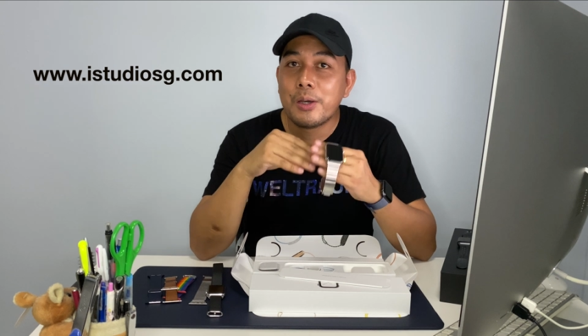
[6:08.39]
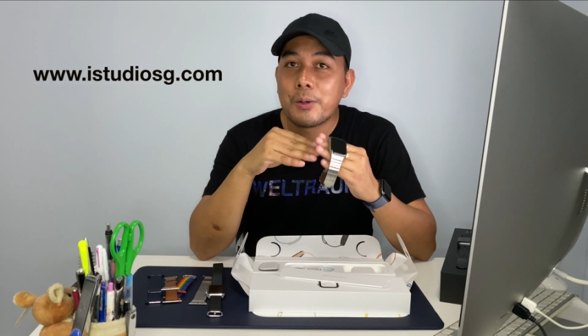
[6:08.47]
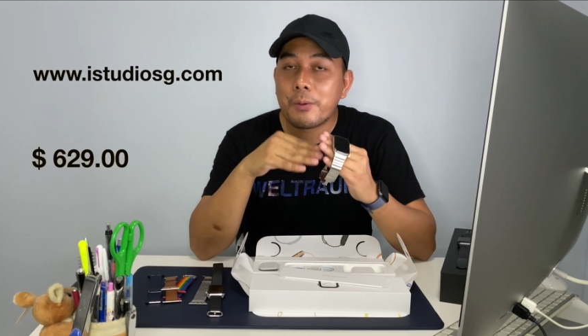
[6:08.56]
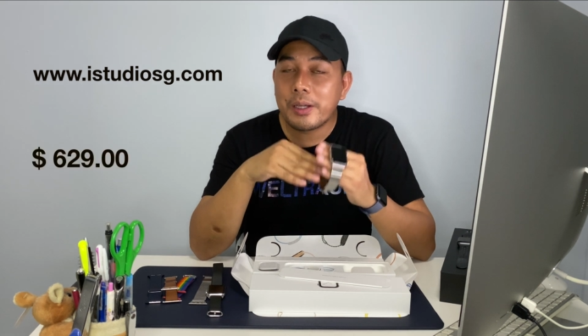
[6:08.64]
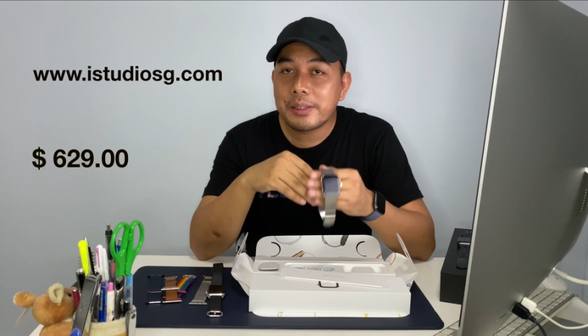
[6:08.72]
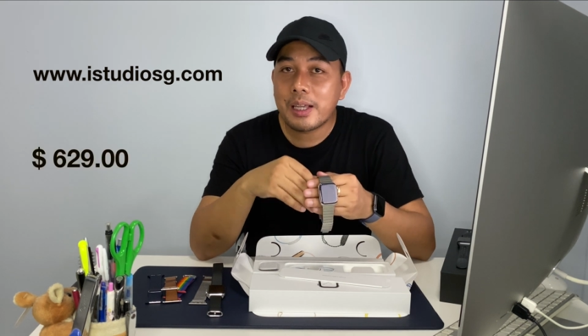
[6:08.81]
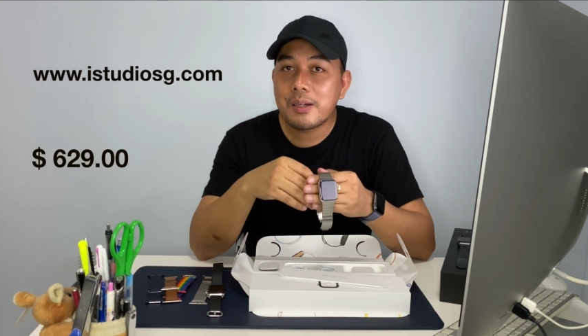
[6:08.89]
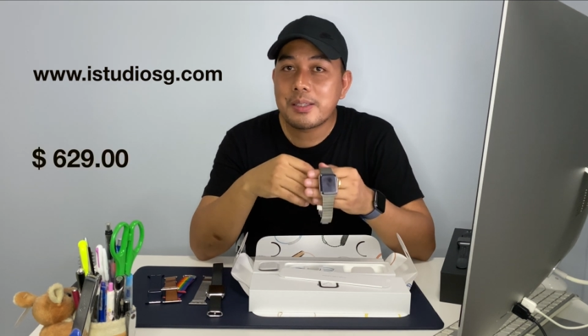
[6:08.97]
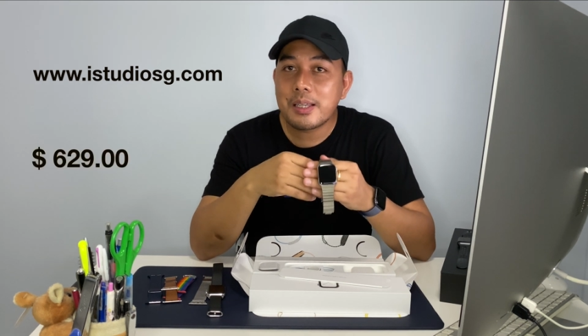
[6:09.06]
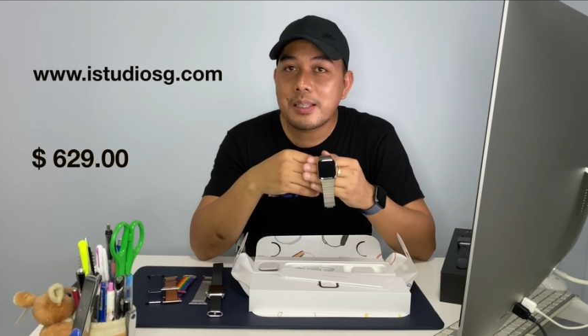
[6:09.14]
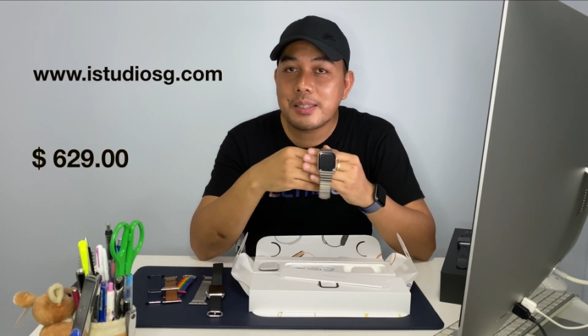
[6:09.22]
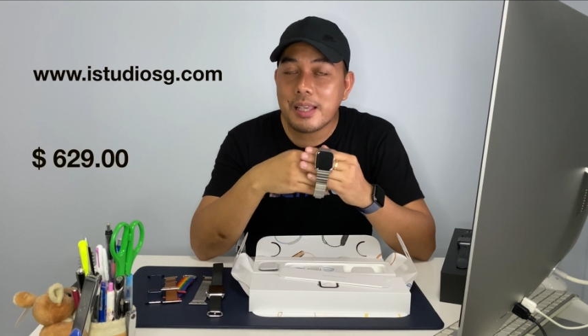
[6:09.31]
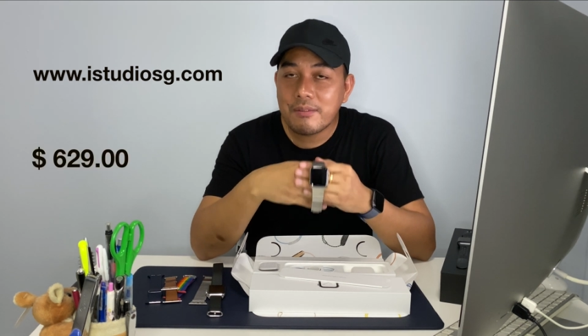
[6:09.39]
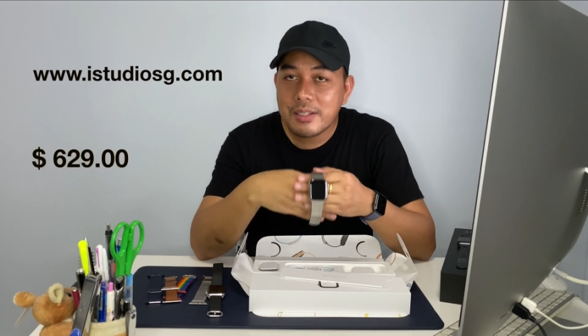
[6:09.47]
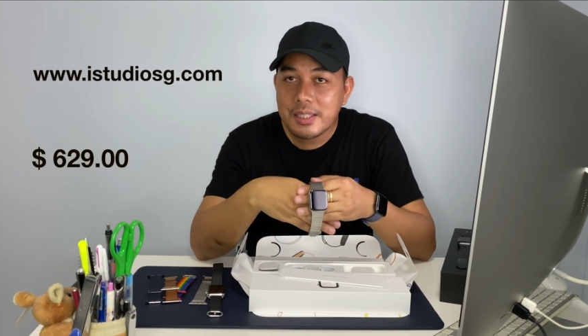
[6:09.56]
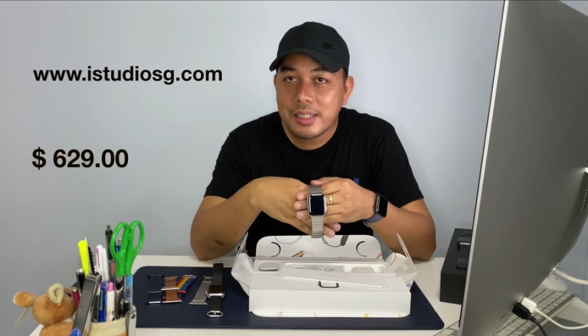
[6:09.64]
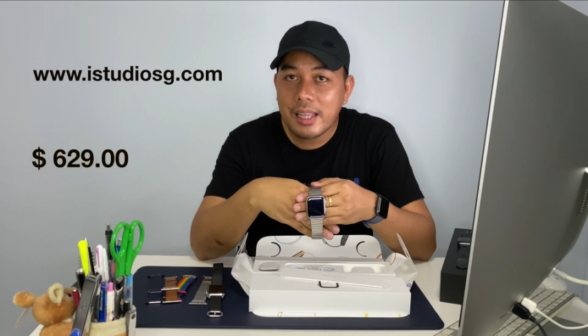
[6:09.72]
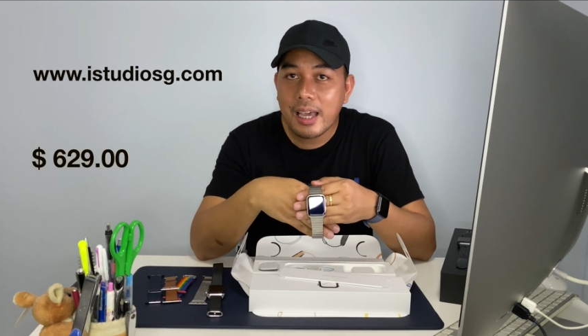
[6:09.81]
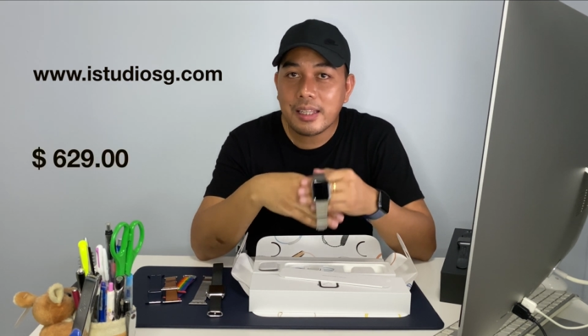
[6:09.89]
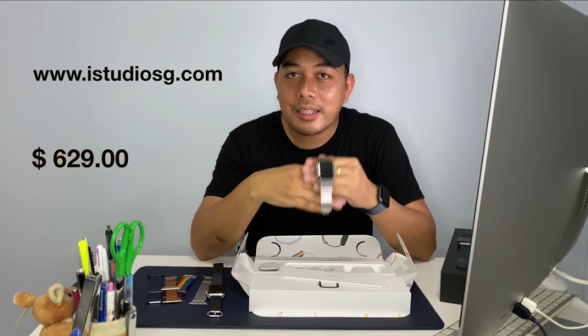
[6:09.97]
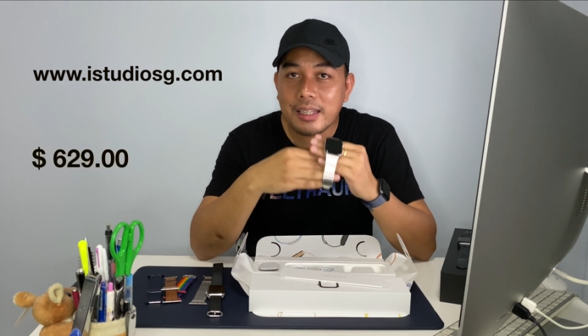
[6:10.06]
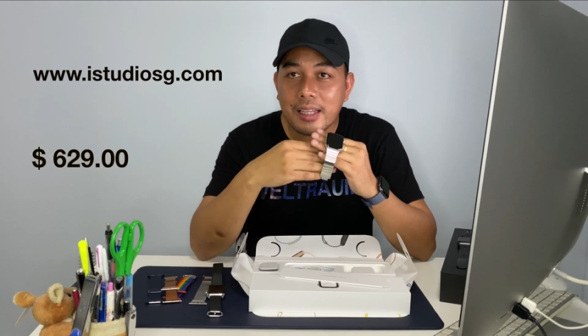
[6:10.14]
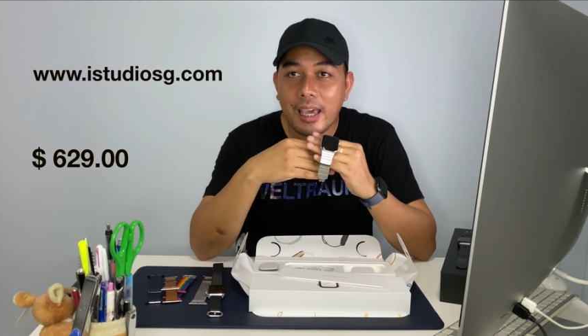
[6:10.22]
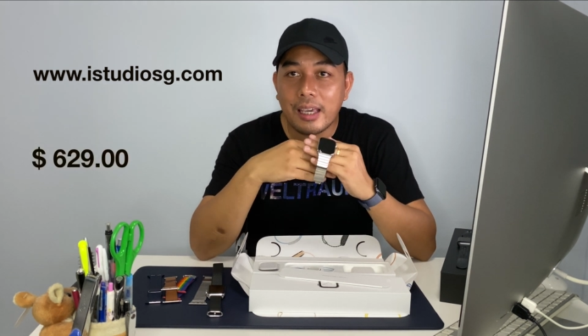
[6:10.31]
$1,079,
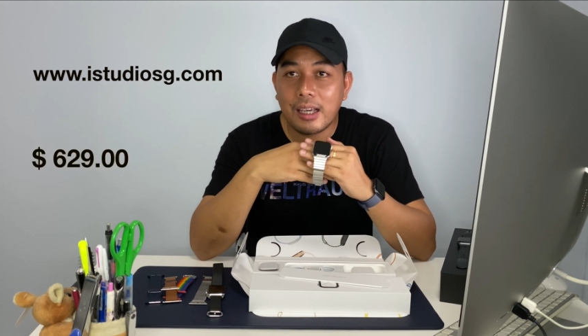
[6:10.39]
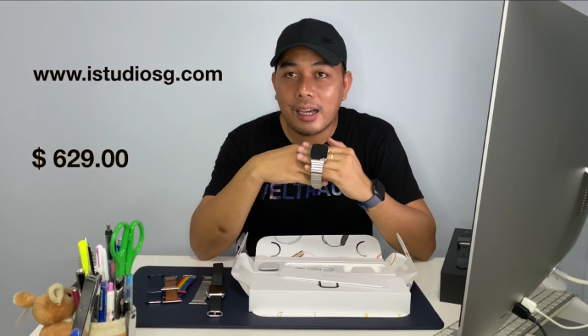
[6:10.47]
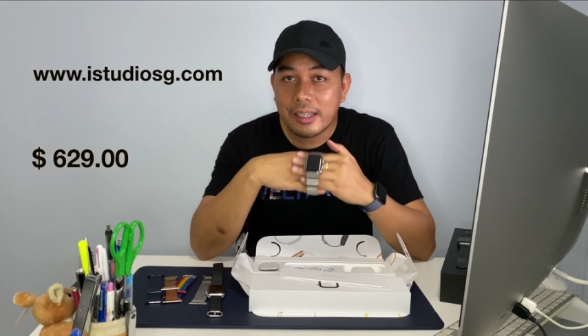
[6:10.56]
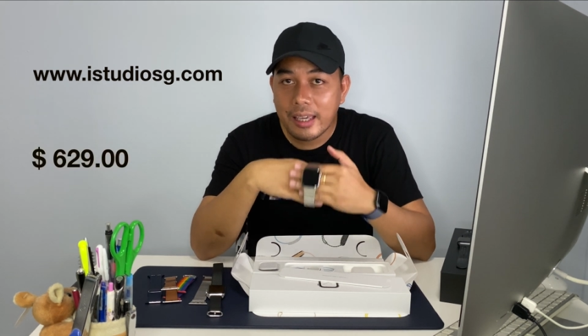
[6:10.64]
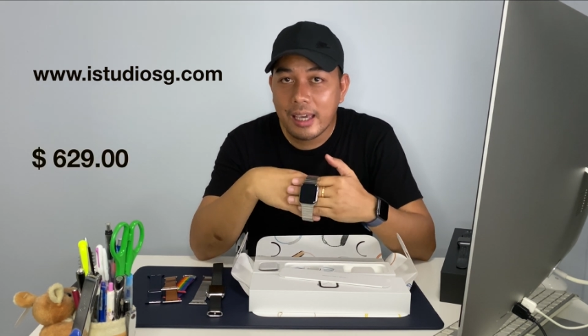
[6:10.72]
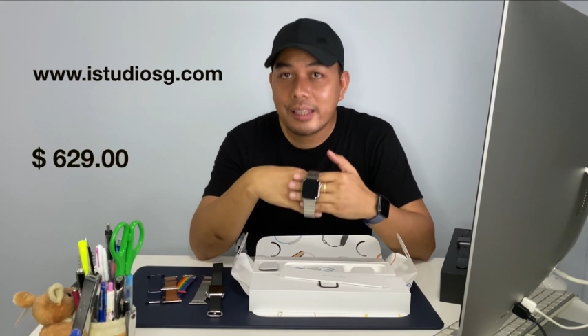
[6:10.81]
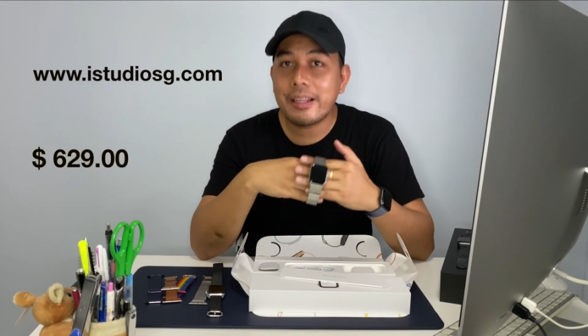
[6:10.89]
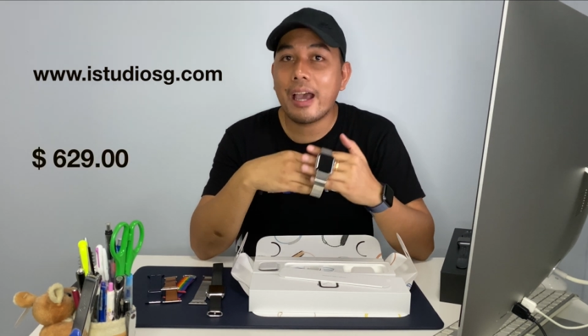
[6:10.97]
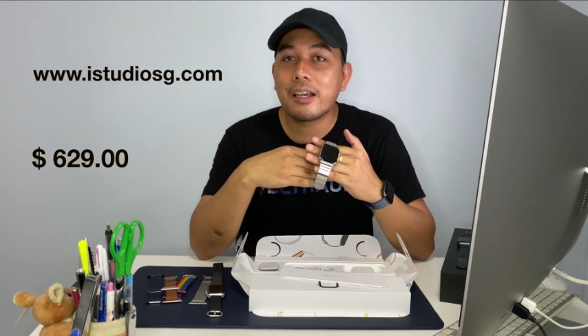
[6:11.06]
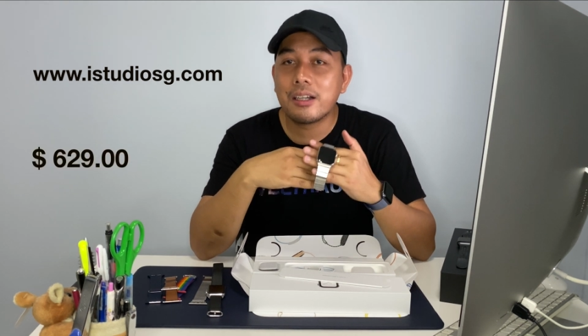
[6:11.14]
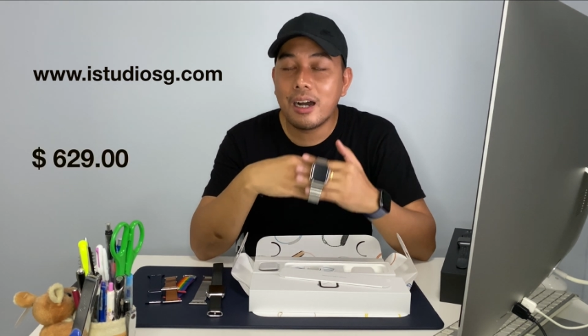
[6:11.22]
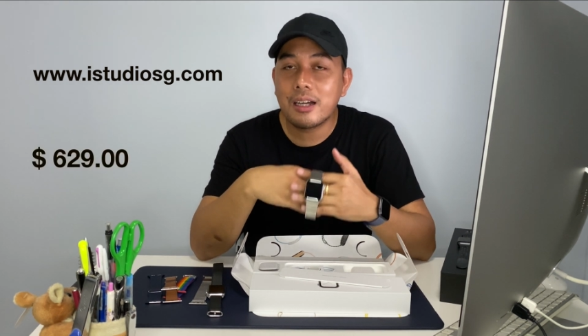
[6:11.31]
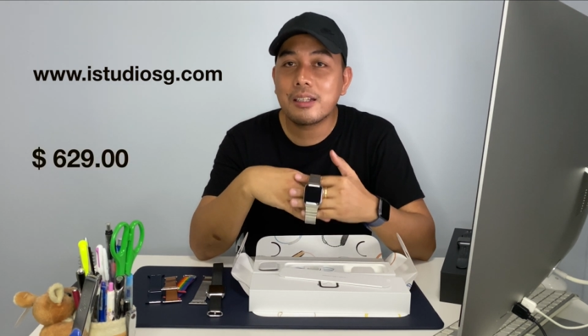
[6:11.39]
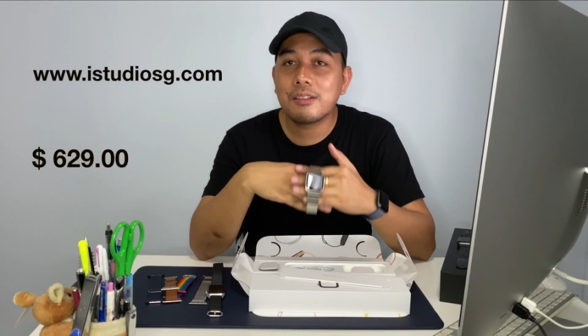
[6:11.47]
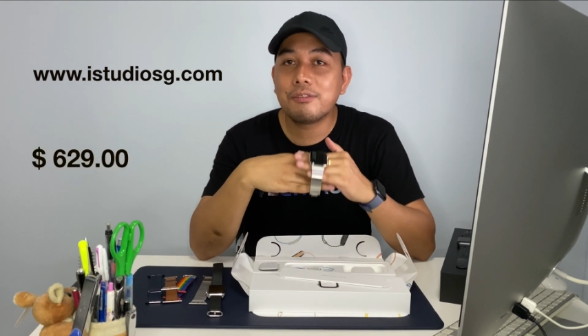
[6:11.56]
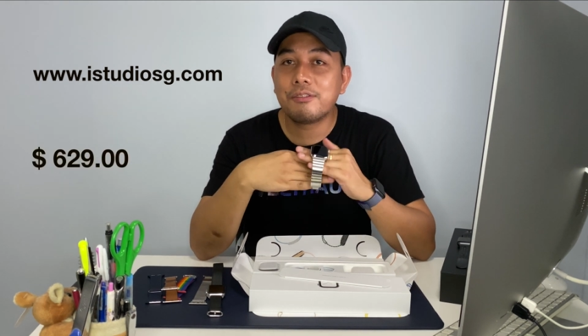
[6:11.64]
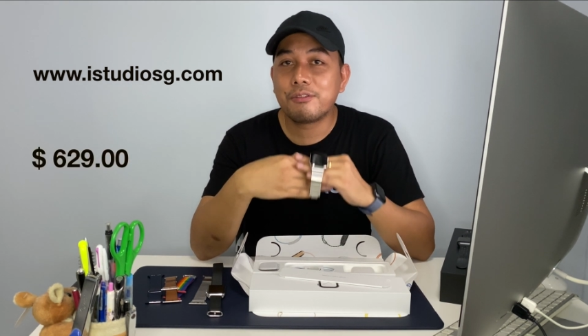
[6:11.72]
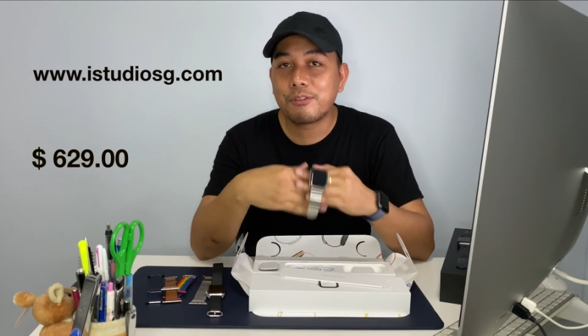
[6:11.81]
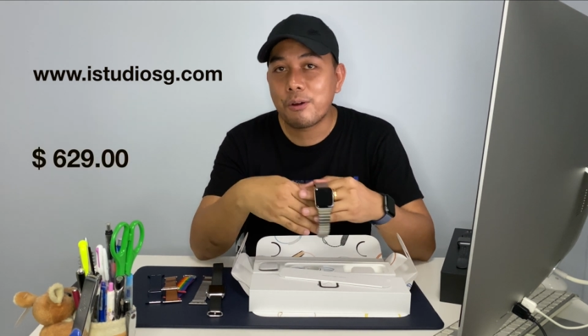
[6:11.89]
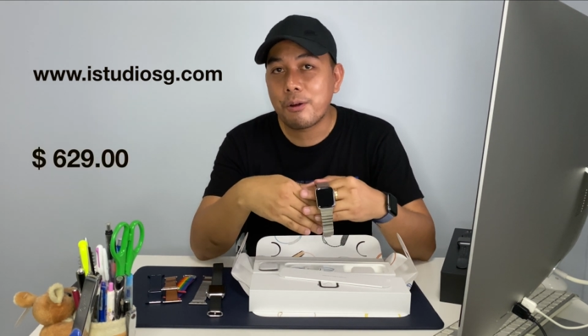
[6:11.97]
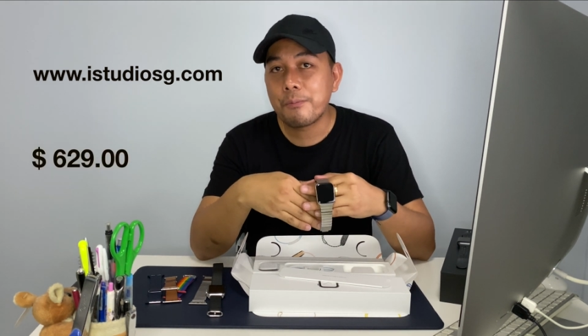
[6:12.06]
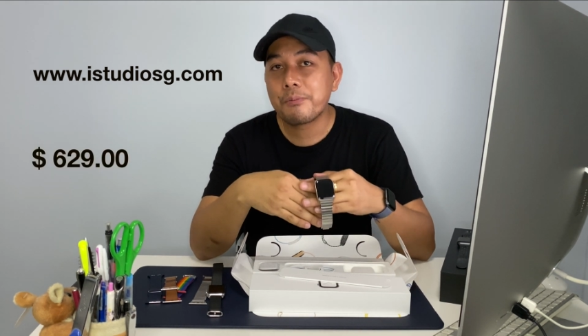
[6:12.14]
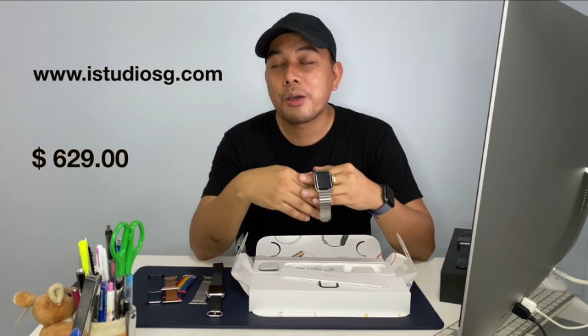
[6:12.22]
and I got it from